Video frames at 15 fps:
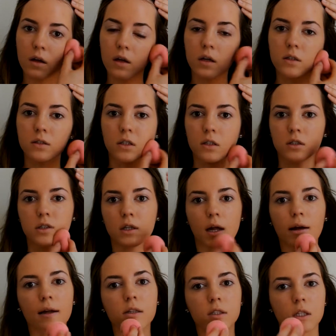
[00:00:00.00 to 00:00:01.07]
and just
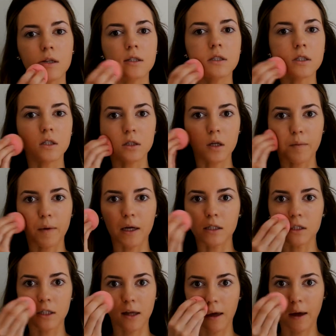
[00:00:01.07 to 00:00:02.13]
like sinks into my
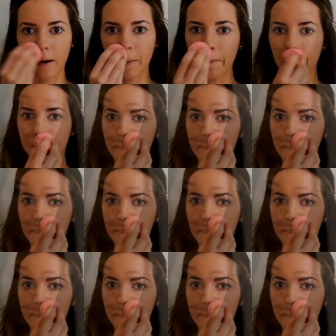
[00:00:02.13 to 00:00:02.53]
skin.